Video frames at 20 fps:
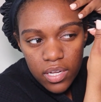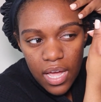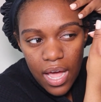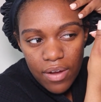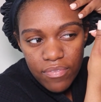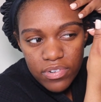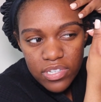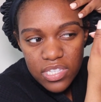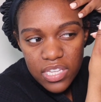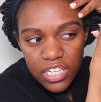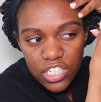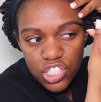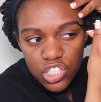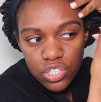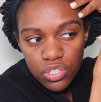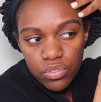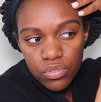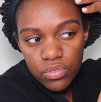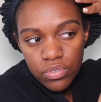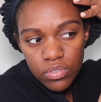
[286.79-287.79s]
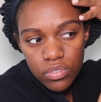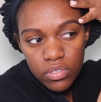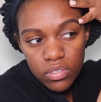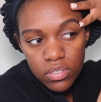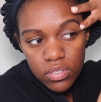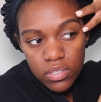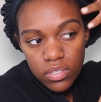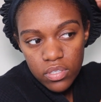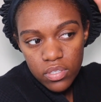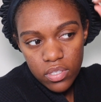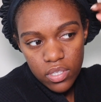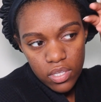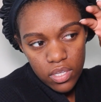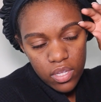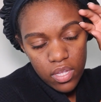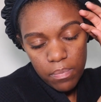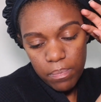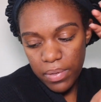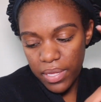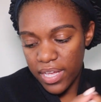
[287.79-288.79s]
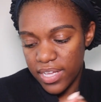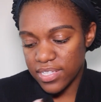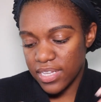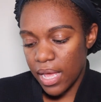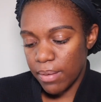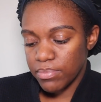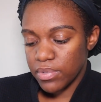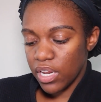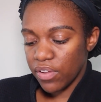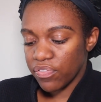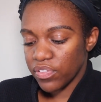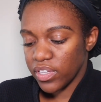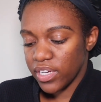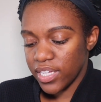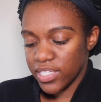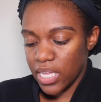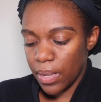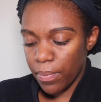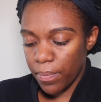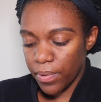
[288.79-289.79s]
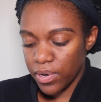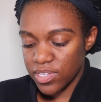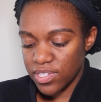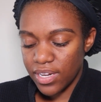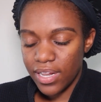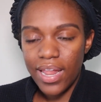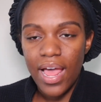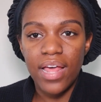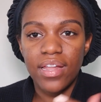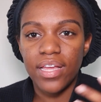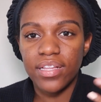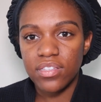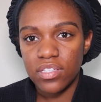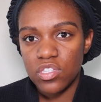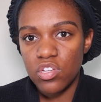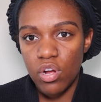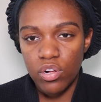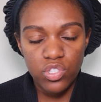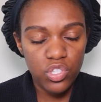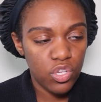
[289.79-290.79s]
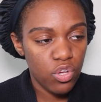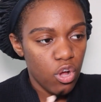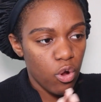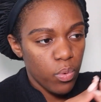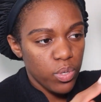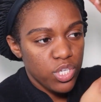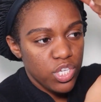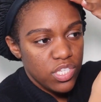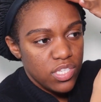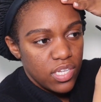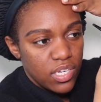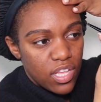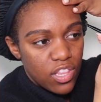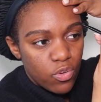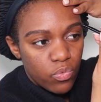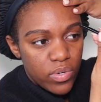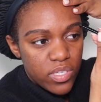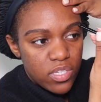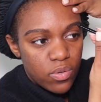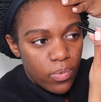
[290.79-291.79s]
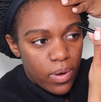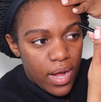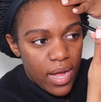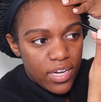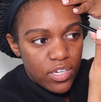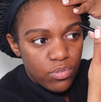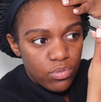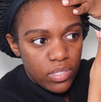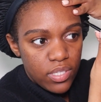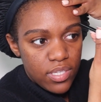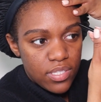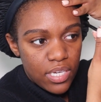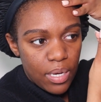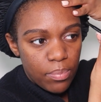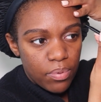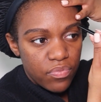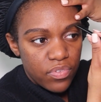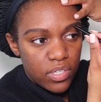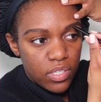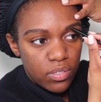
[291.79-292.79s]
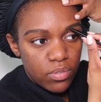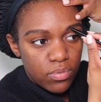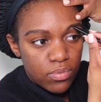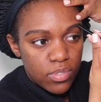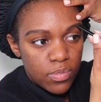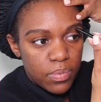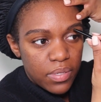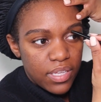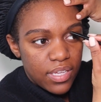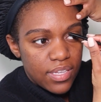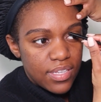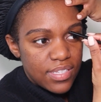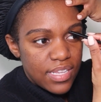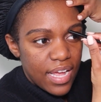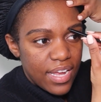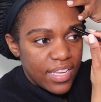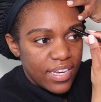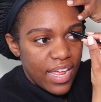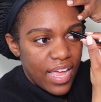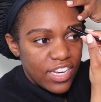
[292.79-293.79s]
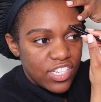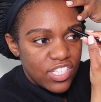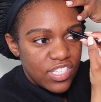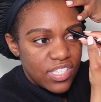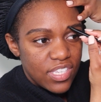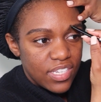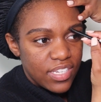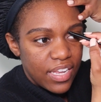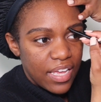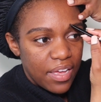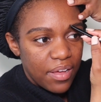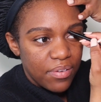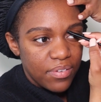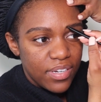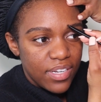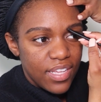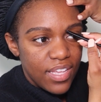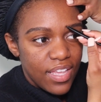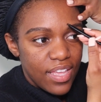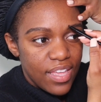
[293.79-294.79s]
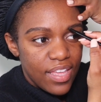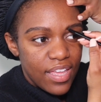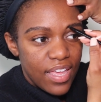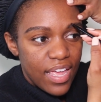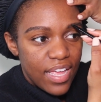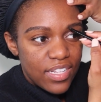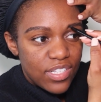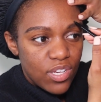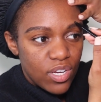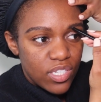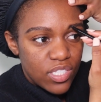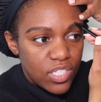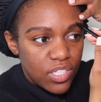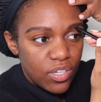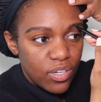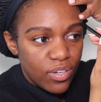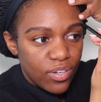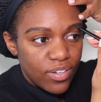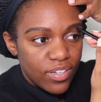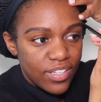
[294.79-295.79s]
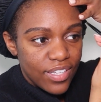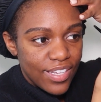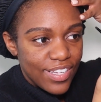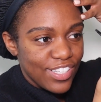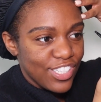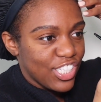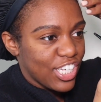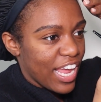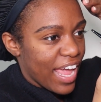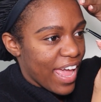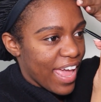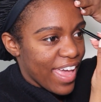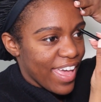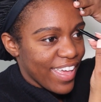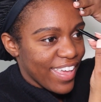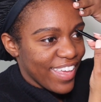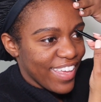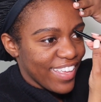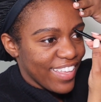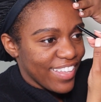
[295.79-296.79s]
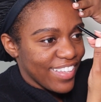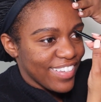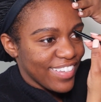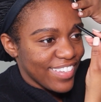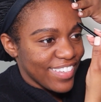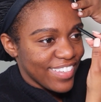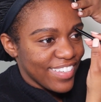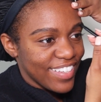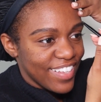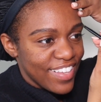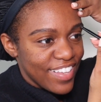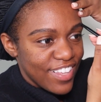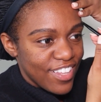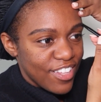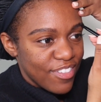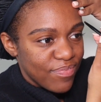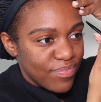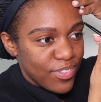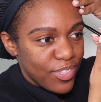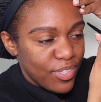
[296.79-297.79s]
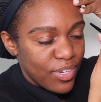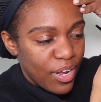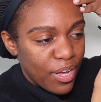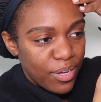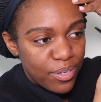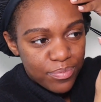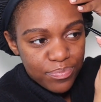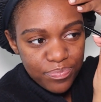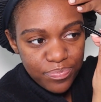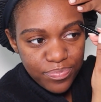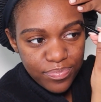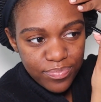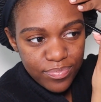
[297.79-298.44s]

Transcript: conversational, because I'm definitely that type of person. I like to talk to y'all, which is another reason why I do these type of videos, because I can actually sit down and talk to y'all and chat and, you know.